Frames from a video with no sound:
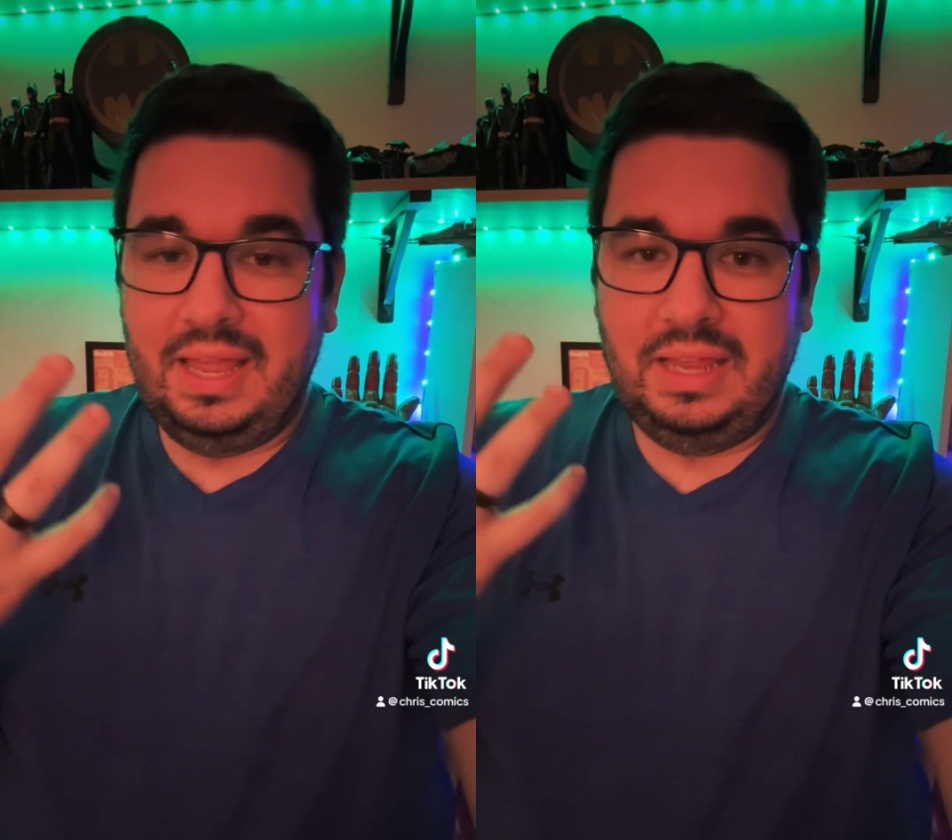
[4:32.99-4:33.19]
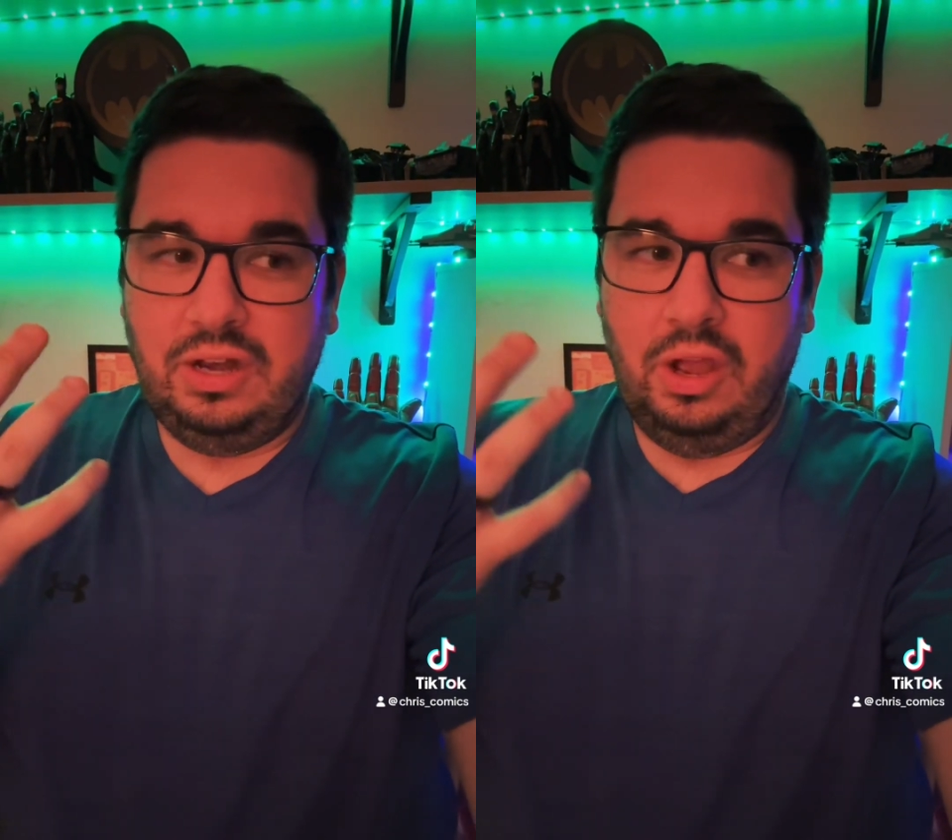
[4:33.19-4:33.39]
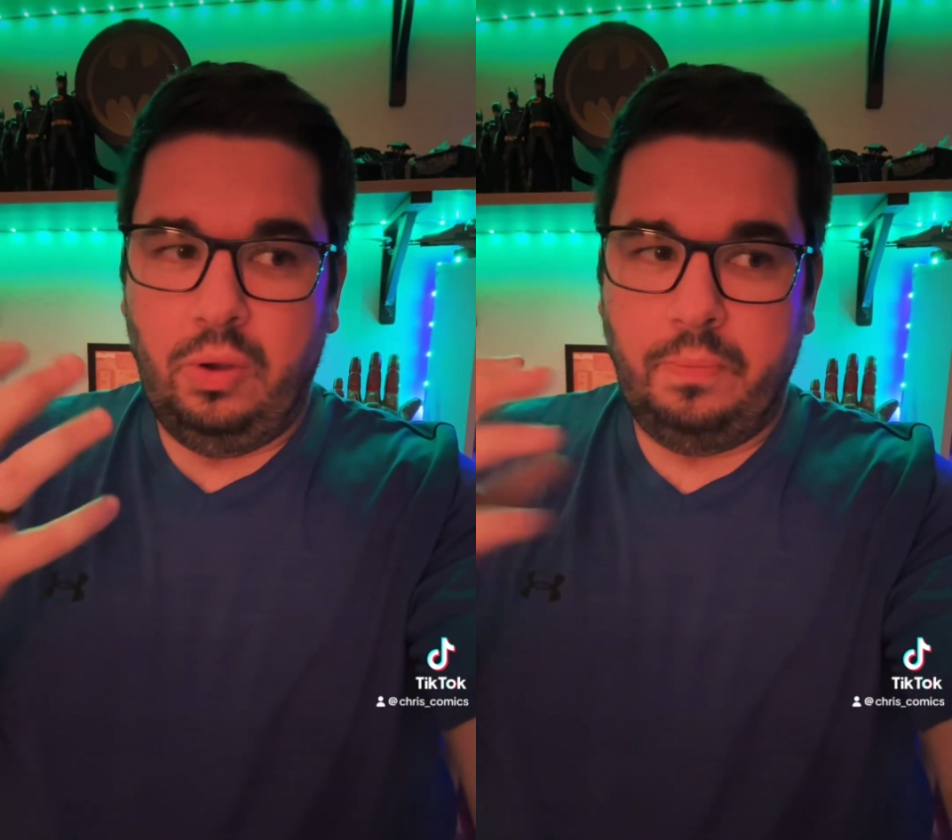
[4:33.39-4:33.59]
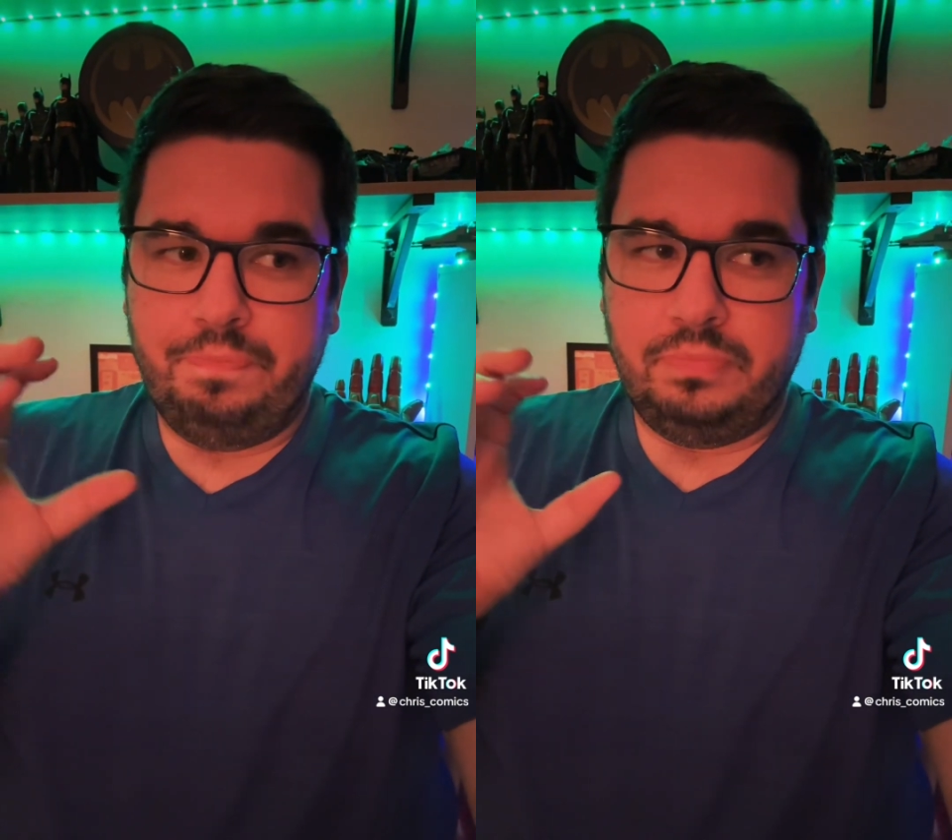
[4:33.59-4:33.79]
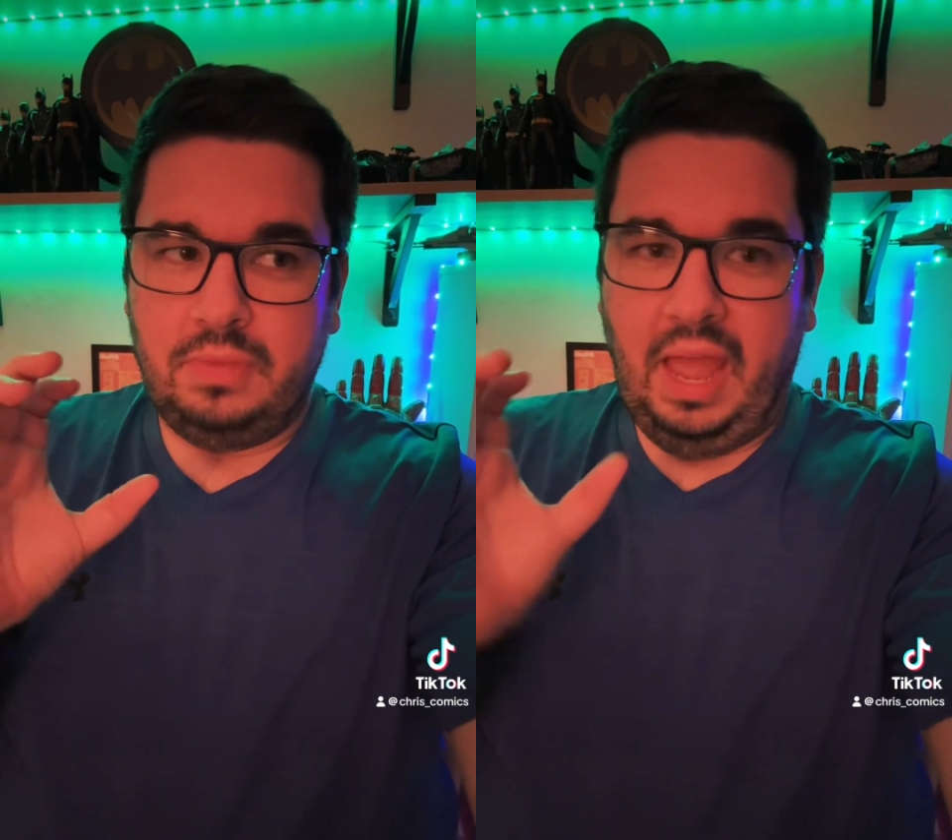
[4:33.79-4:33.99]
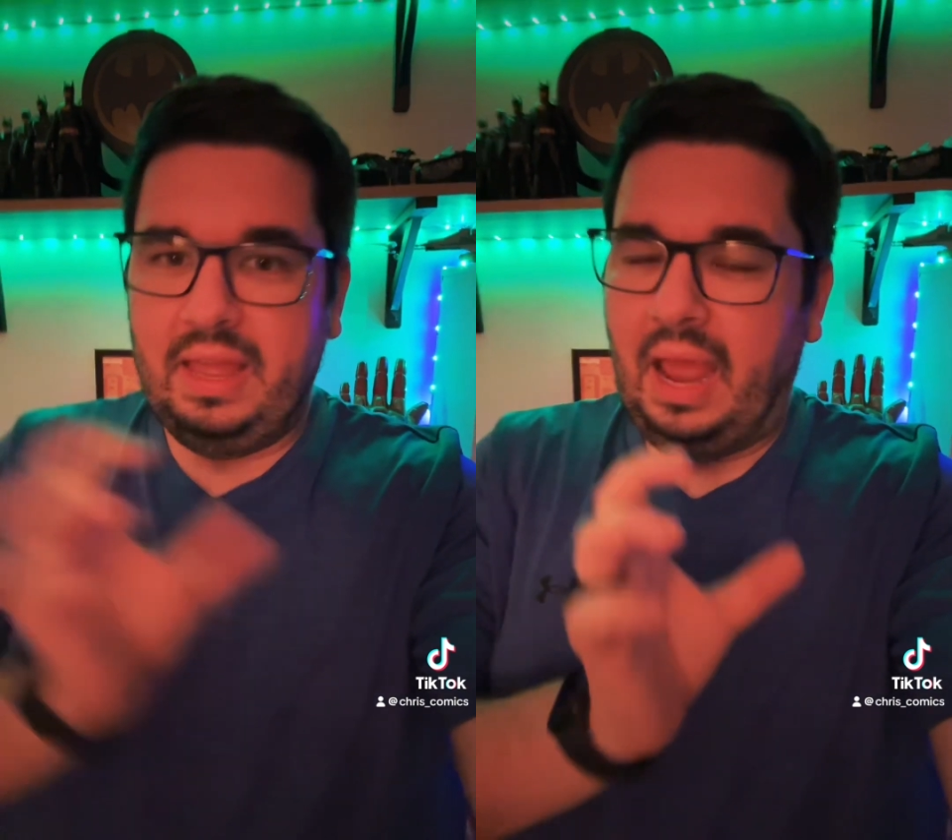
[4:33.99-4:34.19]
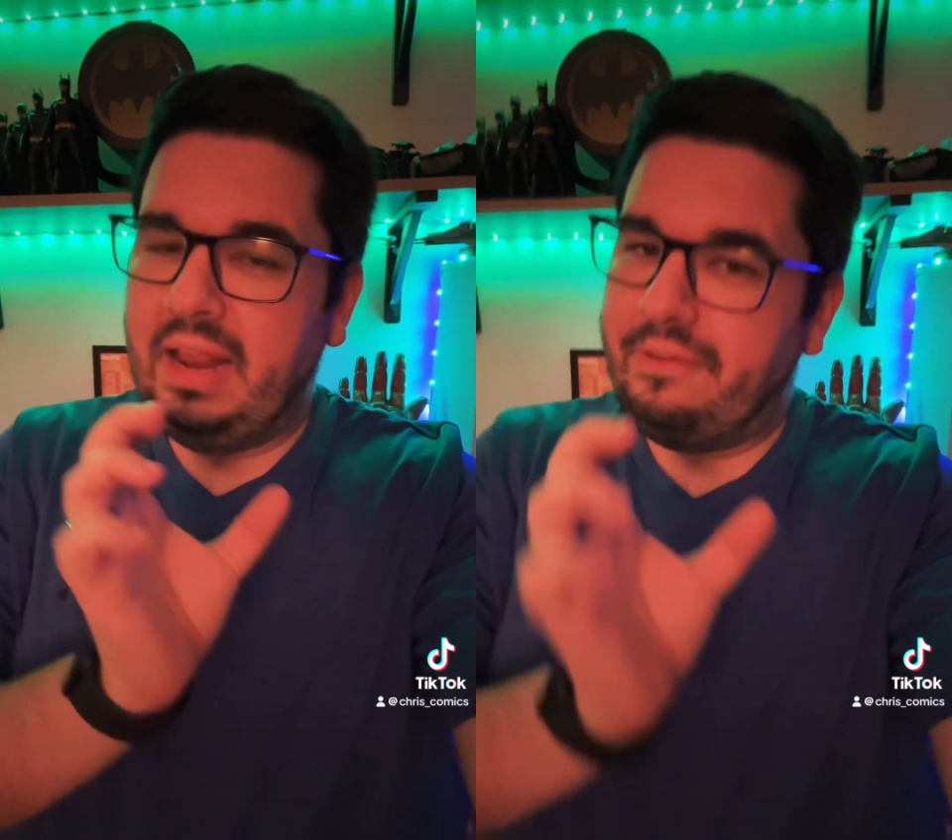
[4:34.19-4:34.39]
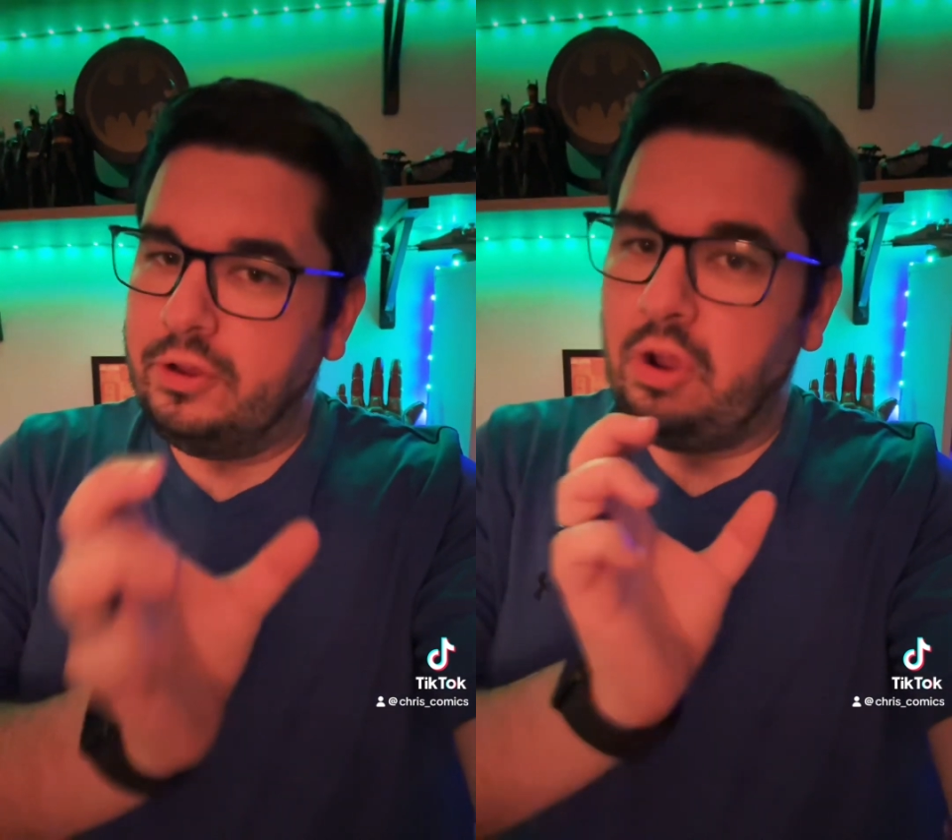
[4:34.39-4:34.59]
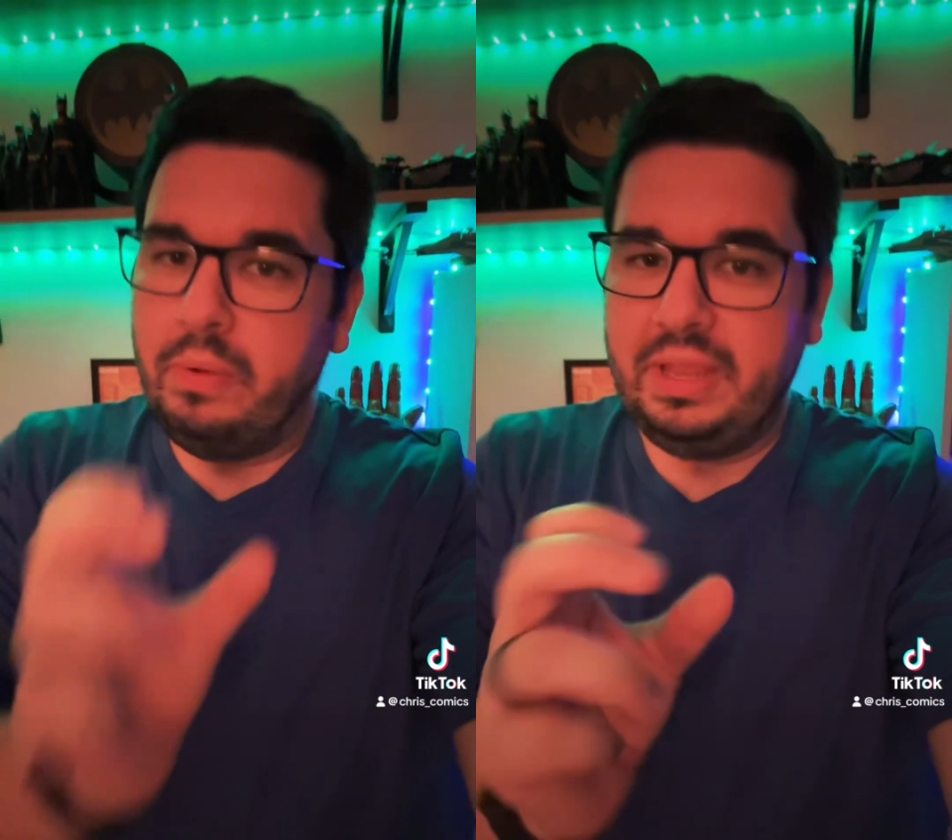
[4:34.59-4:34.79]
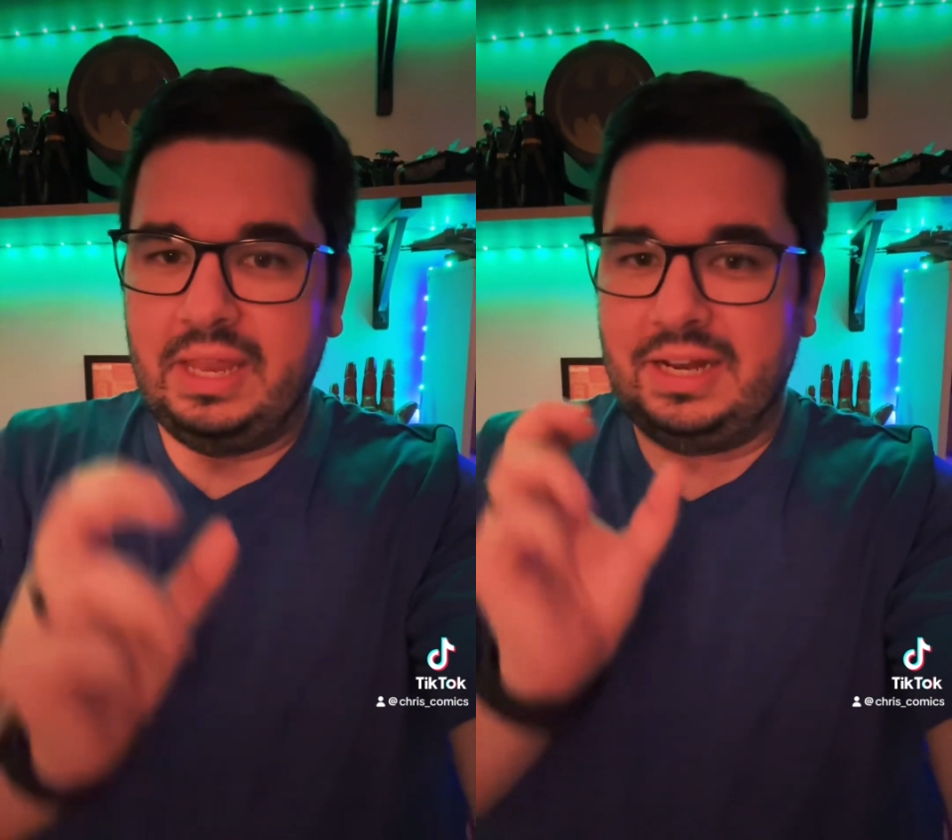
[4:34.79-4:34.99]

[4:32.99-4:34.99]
you know, if you're going in